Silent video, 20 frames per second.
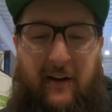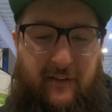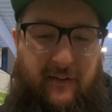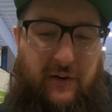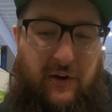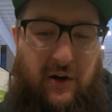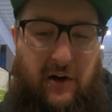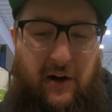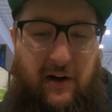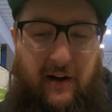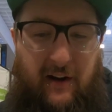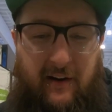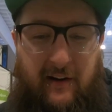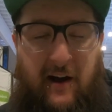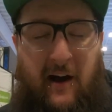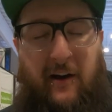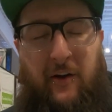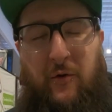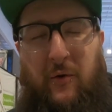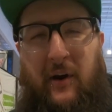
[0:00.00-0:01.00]
It's good.
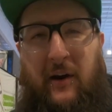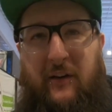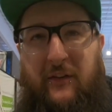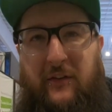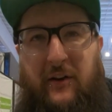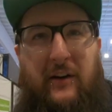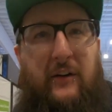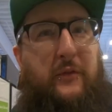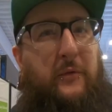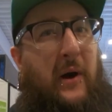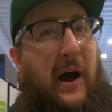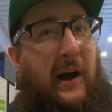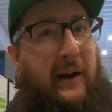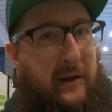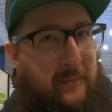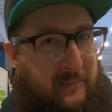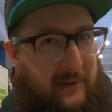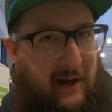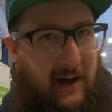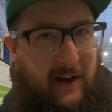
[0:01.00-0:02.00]
Not quite as good as
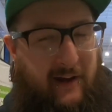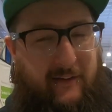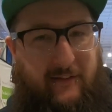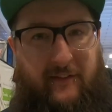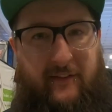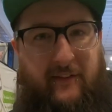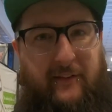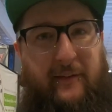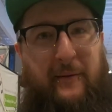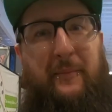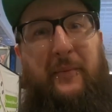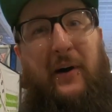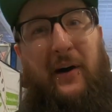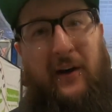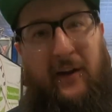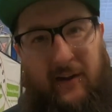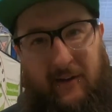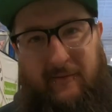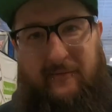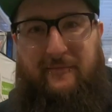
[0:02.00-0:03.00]
Rocket
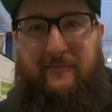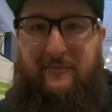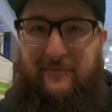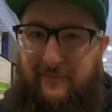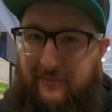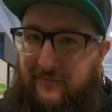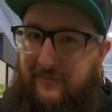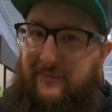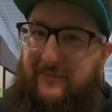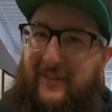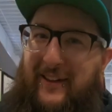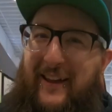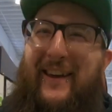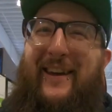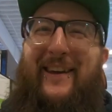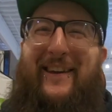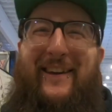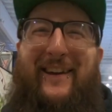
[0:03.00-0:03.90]
Blast. no, I'm talking about